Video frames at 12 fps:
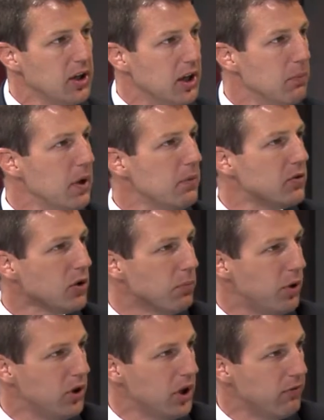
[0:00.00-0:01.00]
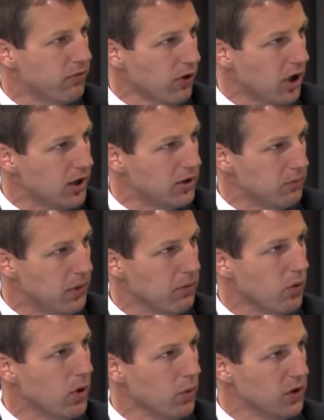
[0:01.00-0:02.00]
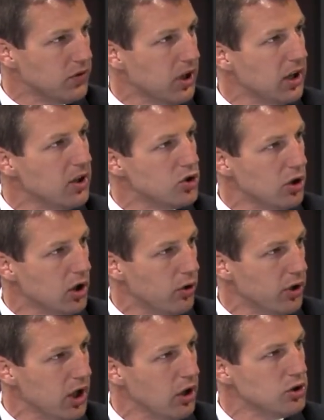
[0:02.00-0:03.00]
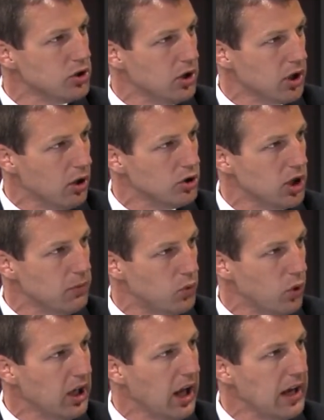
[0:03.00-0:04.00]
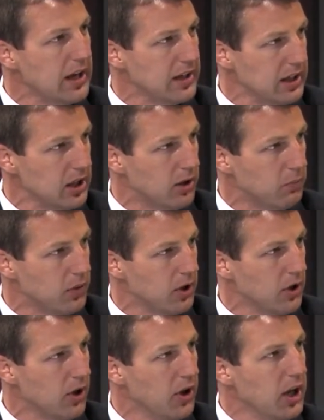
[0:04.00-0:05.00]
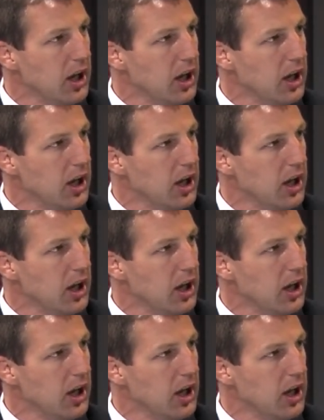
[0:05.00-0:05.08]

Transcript: The amendments are put up front. Right. Remember where we say that you can only negotiate between A and M. Exactly.